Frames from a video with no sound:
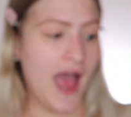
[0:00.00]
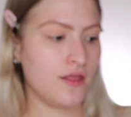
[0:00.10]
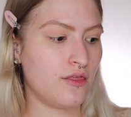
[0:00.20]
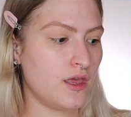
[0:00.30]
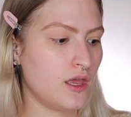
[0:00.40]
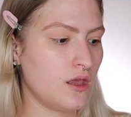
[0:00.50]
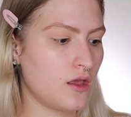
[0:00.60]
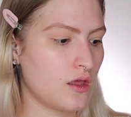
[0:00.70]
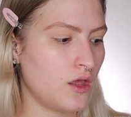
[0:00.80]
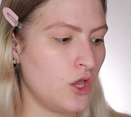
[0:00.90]
I
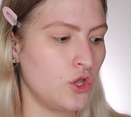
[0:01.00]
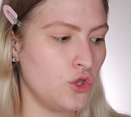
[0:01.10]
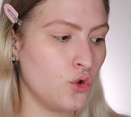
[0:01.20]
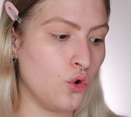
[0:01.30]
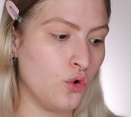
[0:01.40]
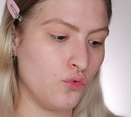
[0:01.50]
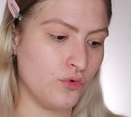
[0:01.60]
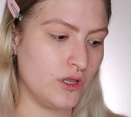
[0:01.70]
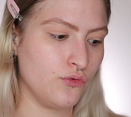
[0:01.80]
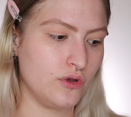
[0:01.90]
think you'll
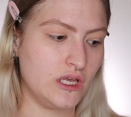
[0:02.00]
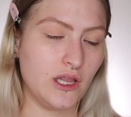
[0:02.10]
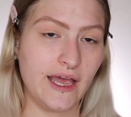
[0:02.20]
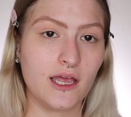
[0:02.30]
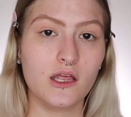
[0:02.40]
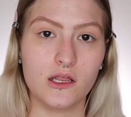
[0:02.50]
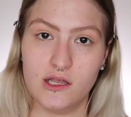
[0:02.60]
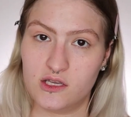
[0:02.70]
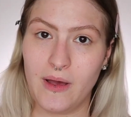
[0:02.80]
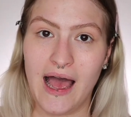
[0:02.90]
really like
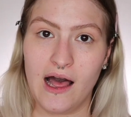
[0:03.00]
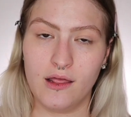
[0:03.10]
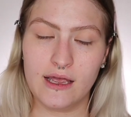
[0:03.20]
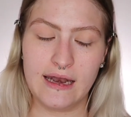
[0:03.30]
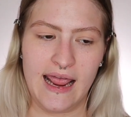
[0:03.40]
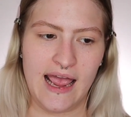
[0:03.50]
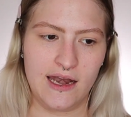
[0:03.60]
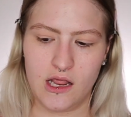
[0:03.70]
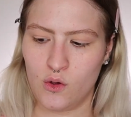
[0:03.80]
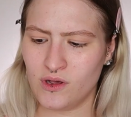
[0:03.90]
this palette,
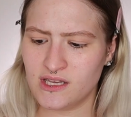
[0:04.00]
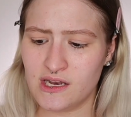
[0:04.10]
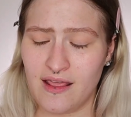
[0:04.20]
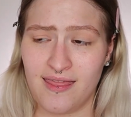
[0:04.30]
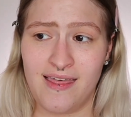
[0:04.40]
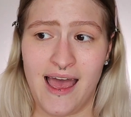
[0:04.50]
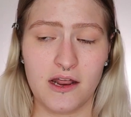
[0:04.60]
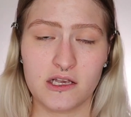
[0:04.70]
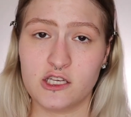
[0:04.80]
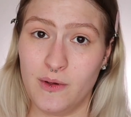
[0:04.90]
and it wasn't
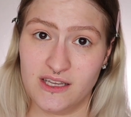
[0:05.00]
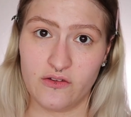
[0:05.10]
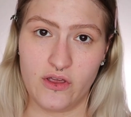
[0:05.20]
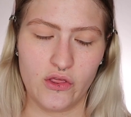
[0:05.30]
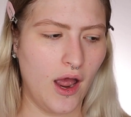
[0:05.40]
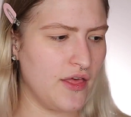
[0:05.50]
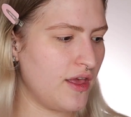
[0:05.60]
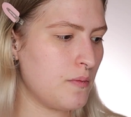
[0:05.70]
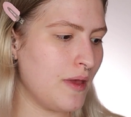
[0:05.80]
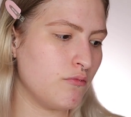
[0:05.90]
that expensive either. I
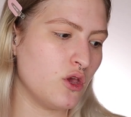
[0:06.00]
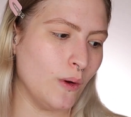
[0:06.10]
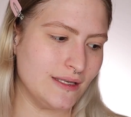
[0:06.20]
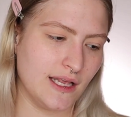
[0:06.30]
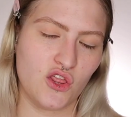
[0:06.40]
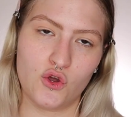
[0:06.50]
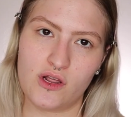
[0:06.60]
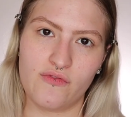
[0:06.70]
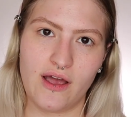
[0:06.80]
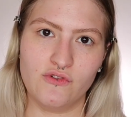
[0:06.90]
think maybe it was like
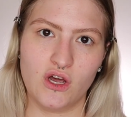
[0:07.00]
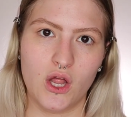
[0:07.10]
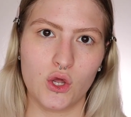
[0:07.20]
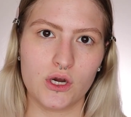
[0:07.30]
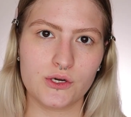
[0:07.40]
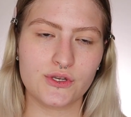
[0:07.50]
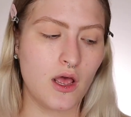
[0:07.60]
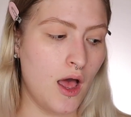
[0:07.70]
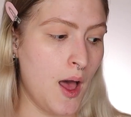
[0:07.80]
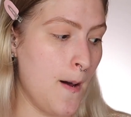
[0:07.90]
$35,
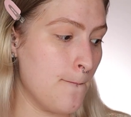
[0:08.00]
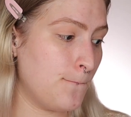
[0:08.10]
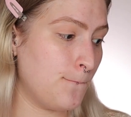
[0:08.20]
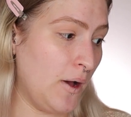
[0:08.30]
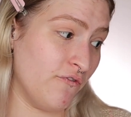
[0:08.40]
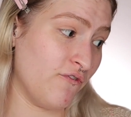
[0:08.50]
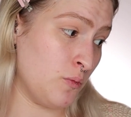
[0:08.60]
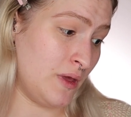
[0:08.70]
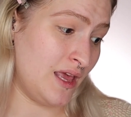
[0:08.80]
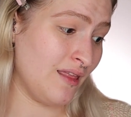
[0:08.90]
but
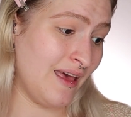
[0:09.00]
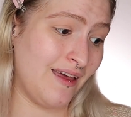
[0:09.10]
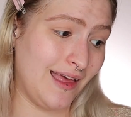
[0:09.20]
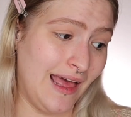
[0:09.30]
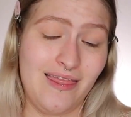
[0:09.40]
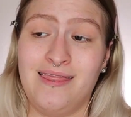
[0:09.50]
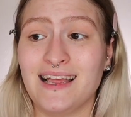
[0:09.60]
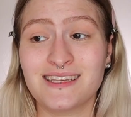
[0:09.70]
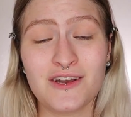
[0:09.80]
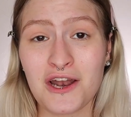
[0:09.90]
for me, like,
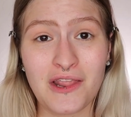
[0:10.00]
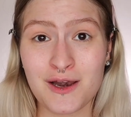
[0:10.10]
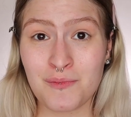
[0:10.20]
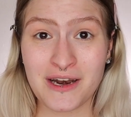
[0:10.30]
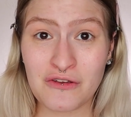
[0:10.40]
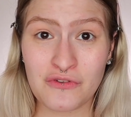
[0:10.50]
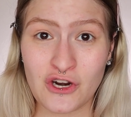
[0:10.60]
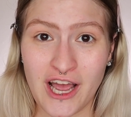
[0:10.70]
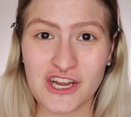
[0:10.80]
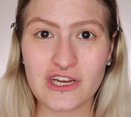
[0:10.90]
that's not a lot of money for
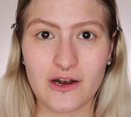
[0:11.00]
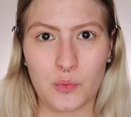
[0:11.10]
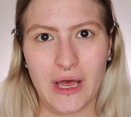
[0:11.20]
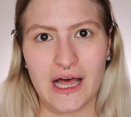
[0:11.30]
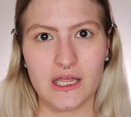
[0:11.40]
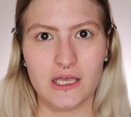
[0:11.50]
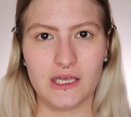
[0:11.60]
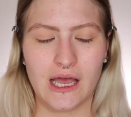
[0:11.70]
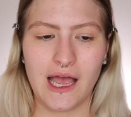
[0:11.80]
an eyeshadow palette.